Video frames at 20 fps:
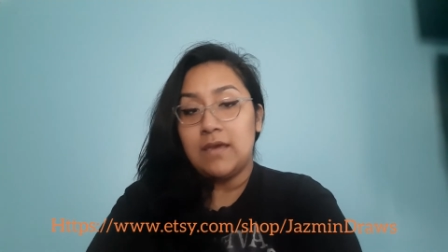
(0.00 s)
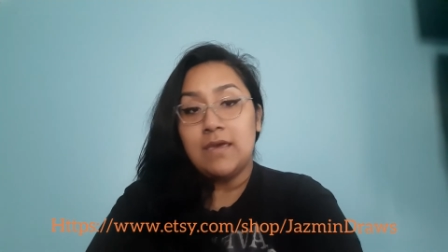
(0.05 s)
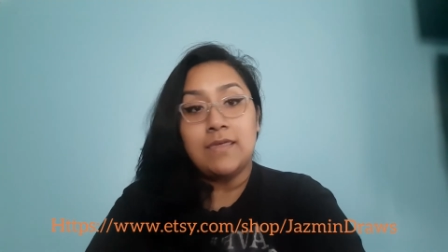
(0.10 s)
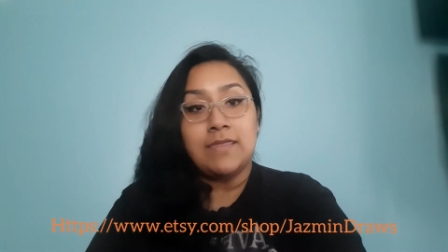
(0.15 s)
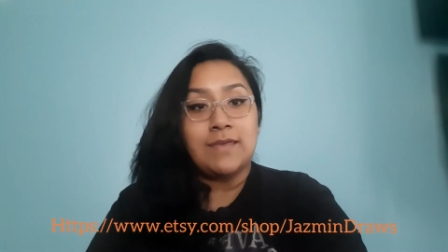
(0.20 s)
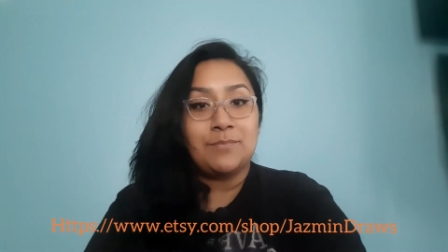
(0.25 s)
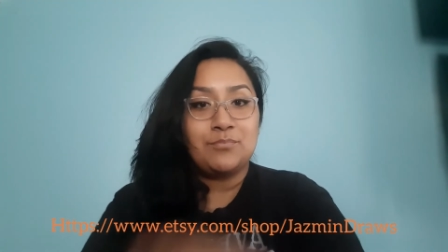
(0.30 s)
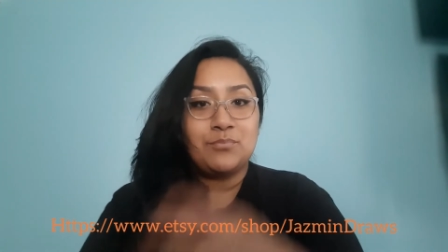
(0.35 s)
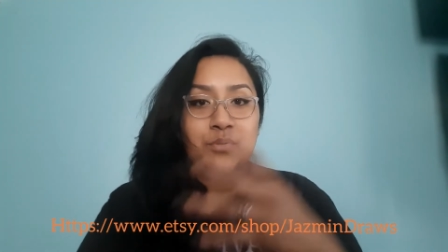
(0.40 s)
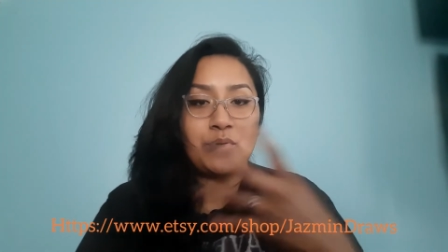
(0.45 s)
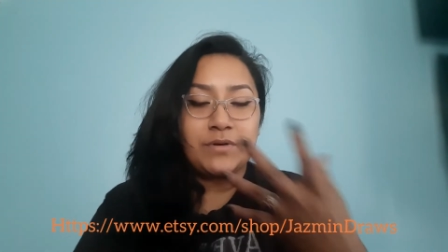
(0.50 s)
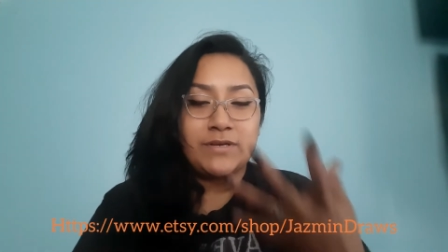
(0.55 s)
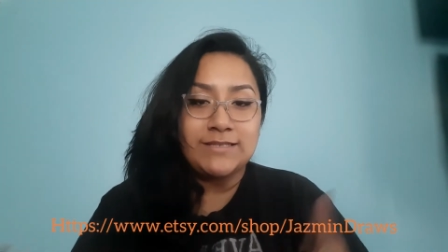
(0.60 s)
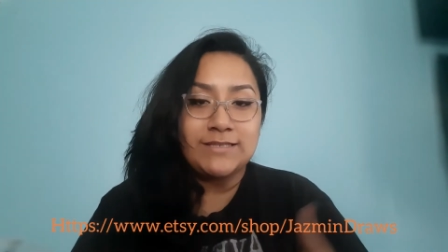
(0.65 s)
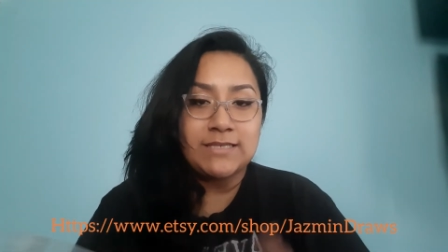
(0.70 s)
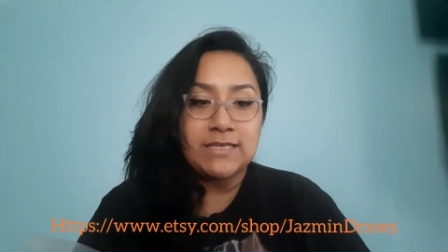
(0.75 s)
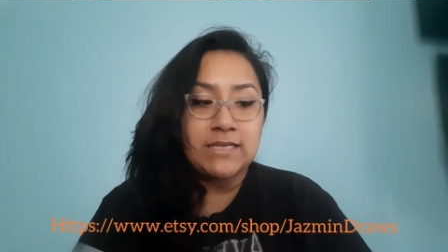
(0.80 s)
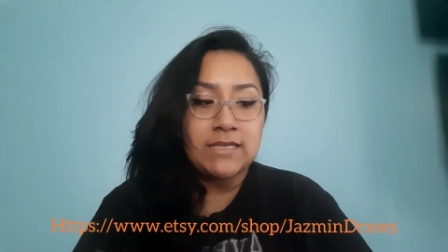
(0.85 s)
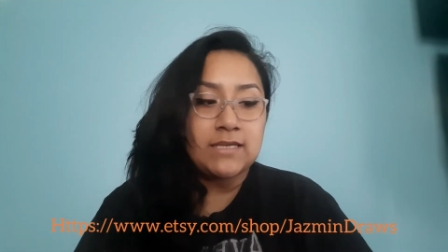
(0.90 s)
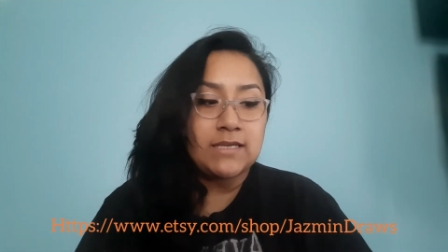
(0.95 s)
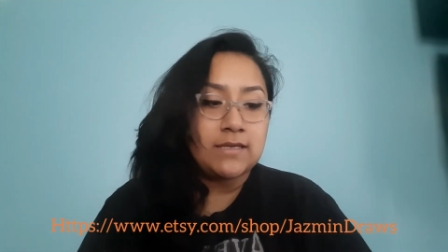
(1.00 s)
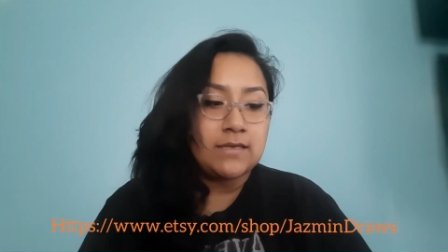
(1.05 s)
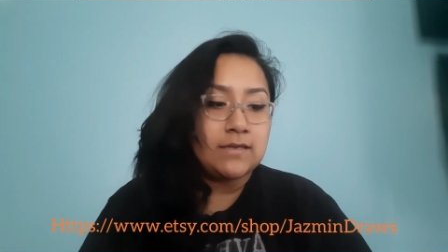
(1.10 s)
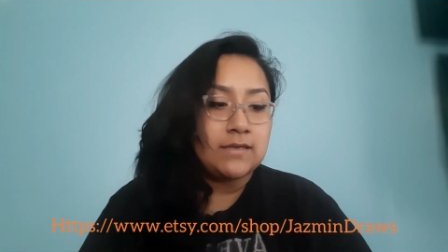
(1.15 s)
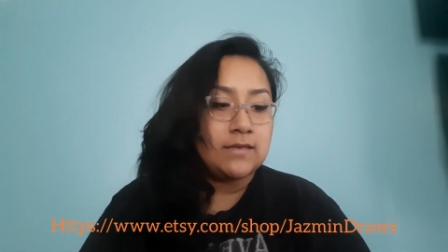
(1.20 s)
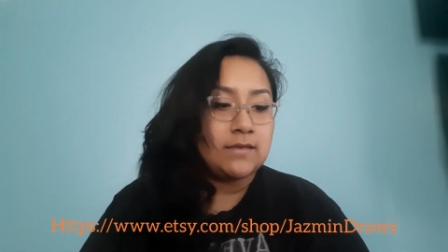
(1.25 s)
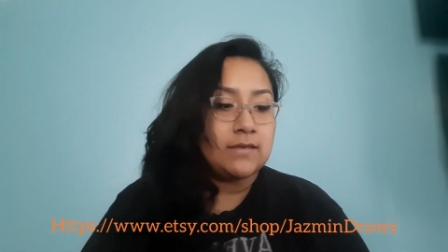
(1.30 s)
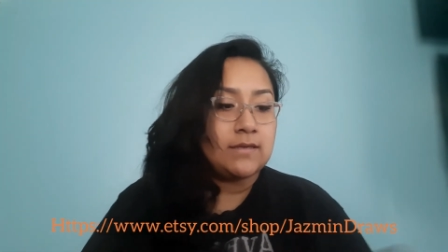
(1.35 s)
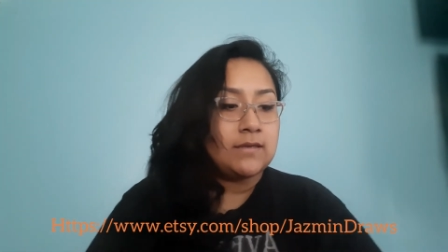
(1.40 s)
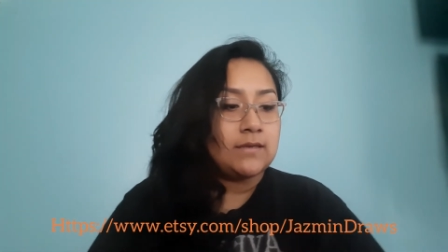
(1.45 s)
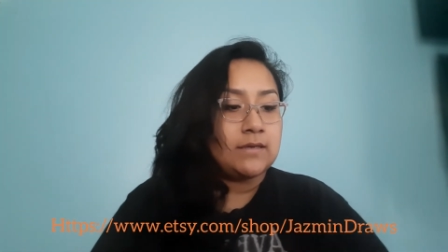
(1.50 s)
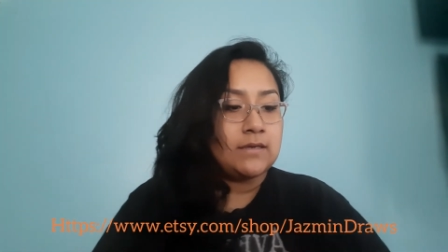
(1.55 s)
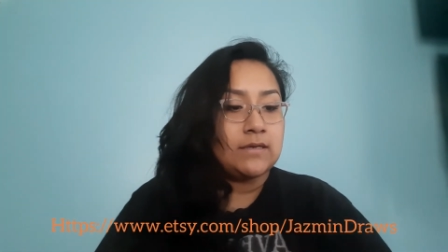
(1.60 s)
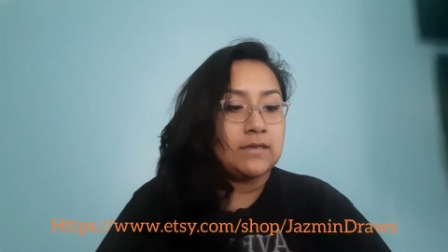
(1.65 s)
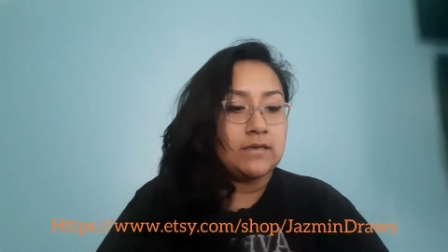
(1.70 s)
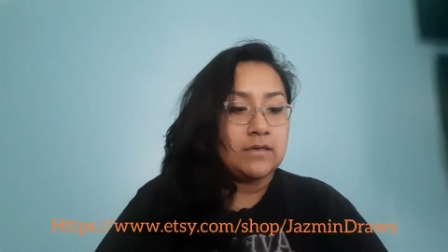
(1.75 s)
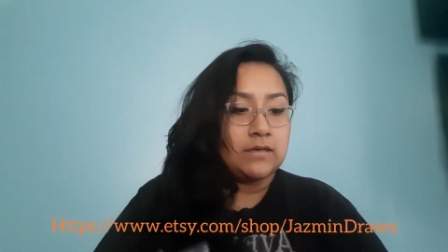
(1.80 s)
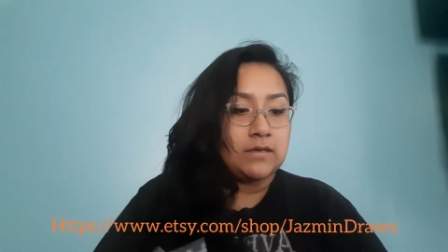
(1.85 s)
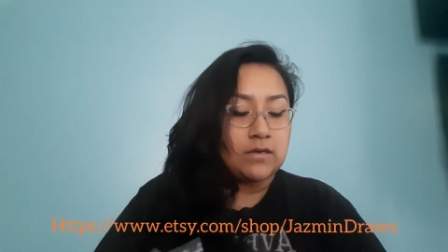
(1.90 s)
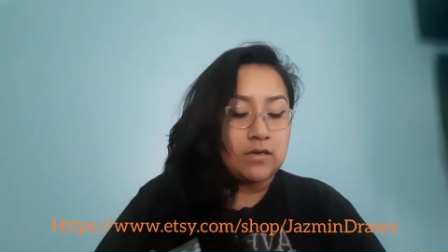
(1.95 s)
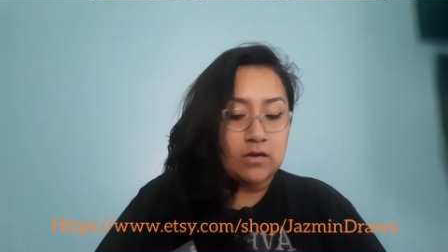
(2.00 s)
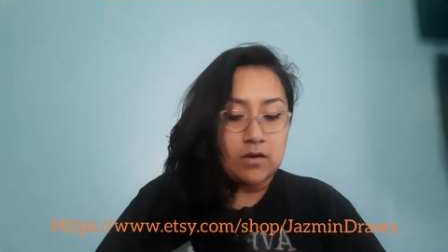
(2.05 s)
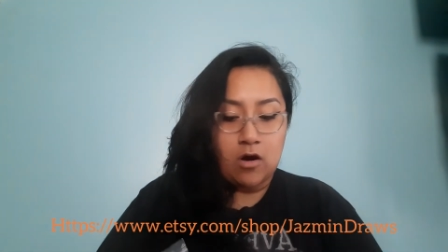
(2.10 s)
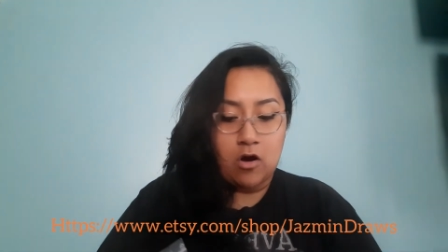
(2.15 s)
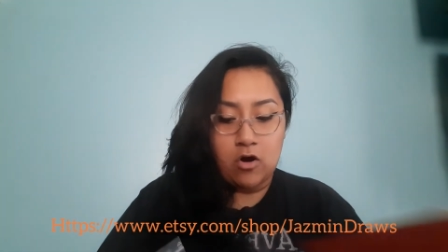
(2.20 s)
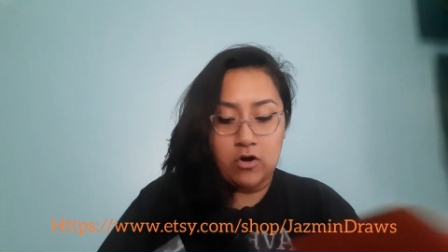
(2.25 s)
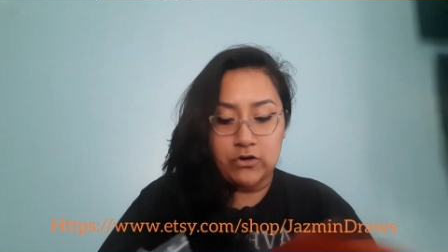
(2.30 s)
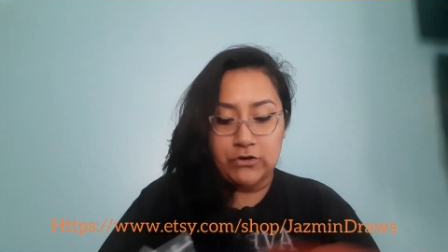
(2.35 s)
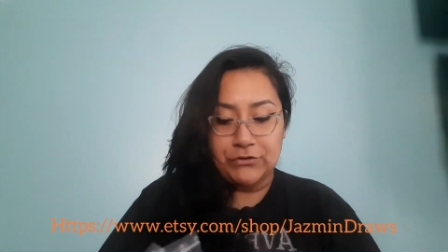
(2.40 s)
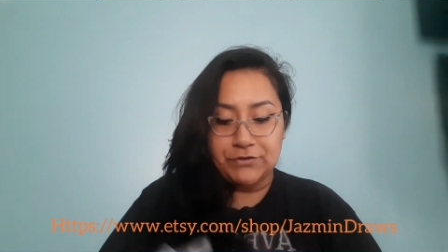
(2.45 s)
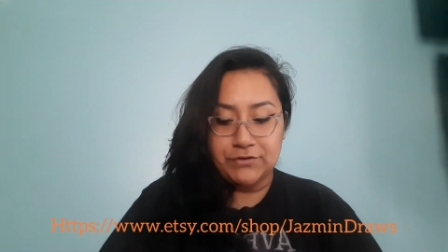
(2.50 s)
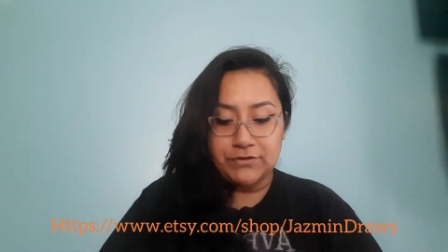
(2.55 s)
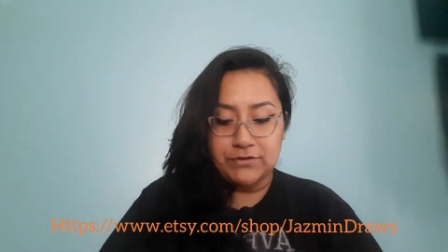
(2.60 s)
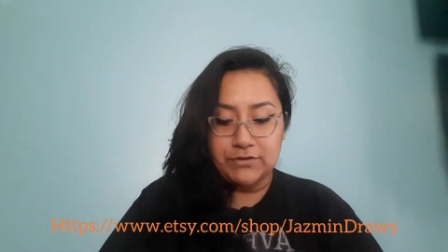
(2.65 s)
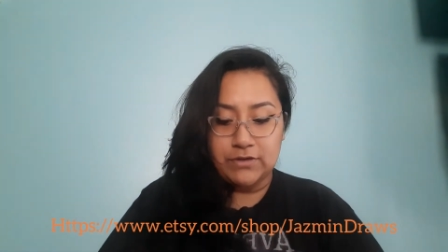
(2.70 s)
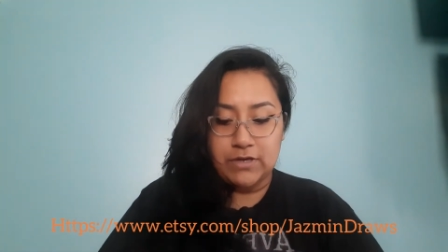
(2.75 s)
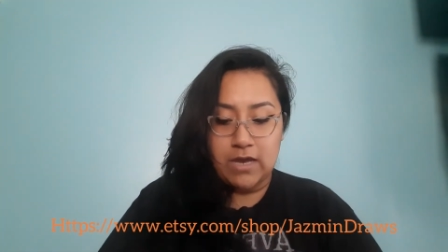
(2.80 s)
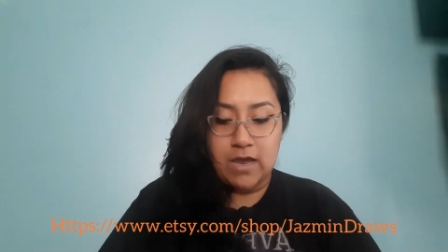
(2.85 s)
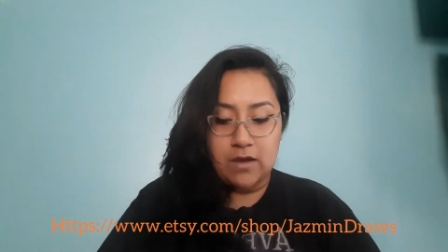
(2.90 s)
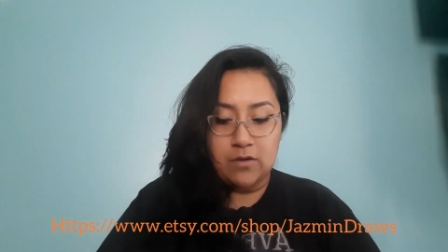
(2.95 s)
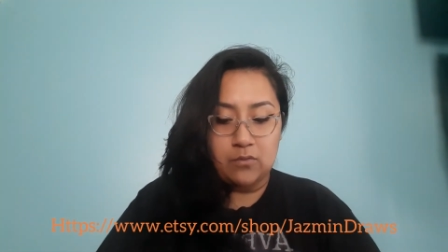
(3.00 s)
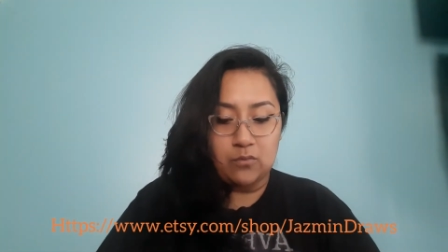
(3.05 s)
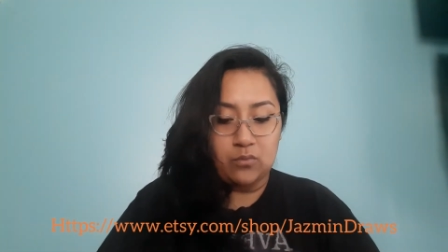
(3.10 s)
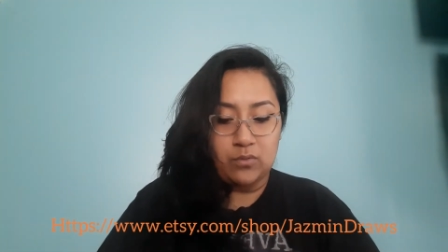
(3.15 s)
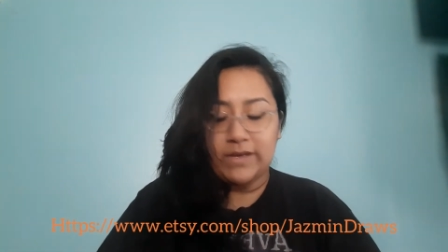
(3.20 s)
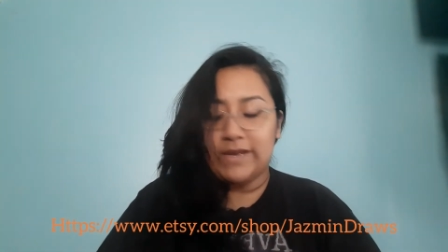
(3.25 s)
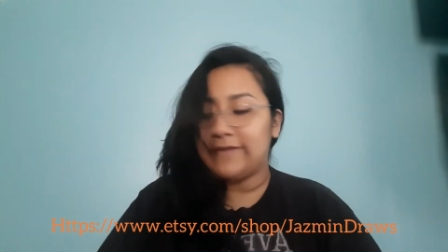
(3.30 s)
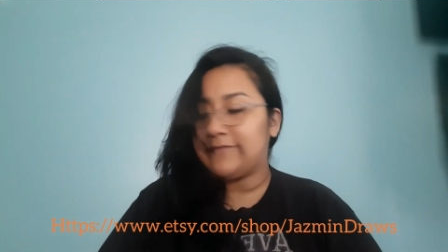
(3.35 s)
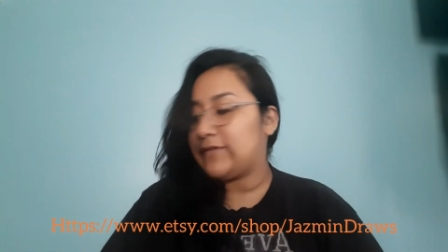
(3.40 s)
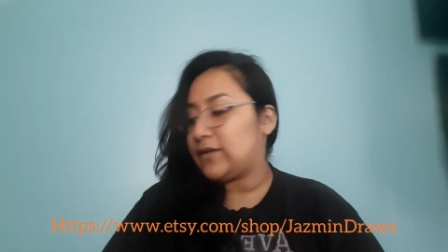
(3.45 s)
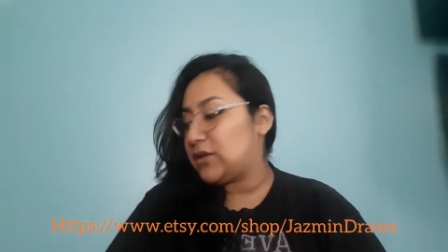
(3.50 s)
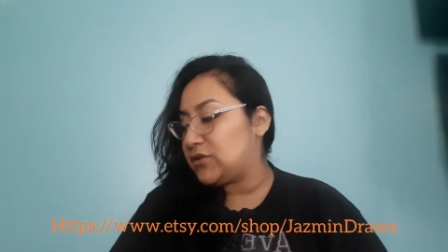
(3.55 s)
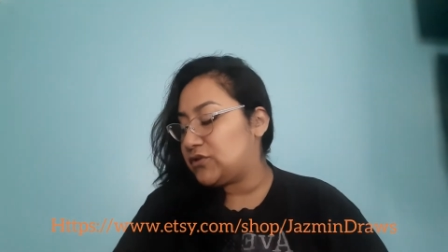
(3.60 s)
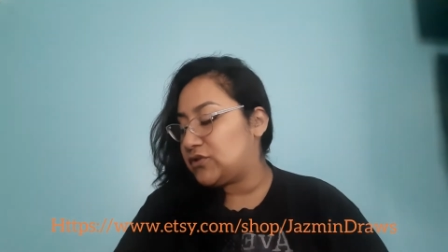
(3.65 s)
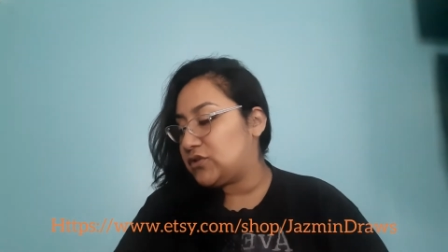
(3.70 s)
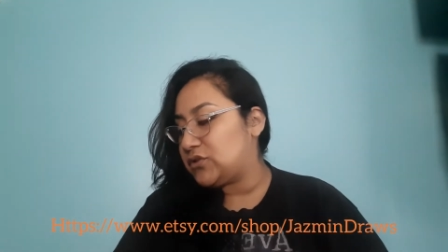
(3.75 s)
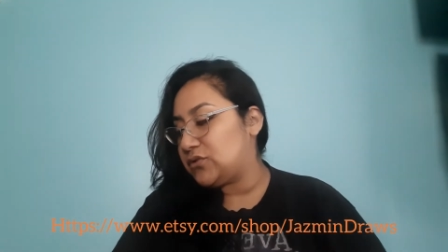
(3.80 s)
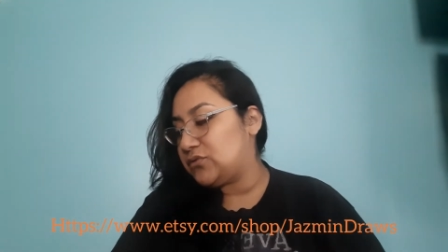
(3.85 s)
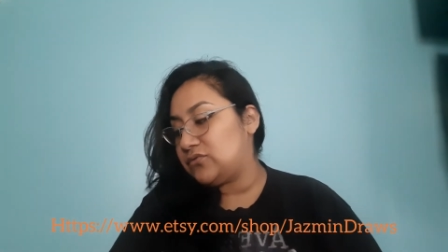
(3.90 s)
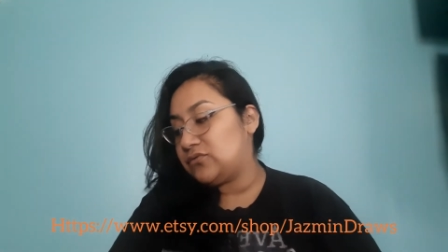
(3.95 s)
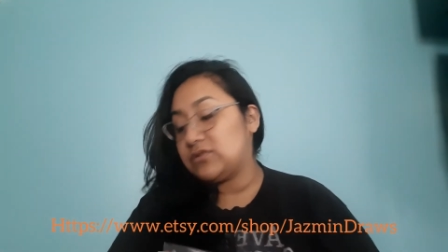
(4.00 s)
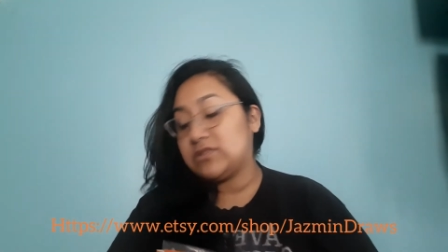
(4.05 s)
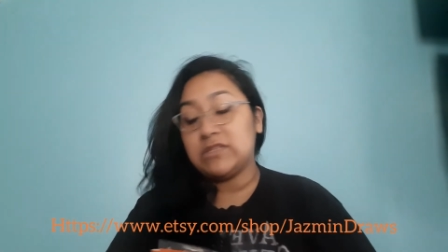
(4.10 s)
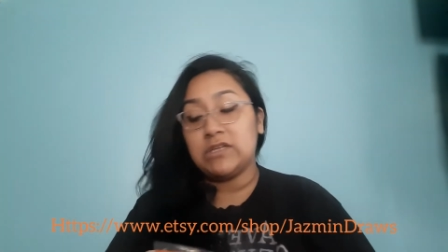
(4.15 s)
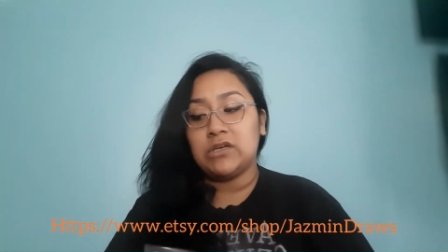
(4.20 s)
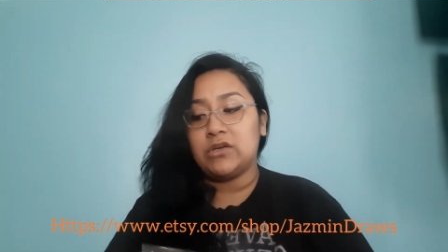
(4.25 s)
they print it on whatever you choose a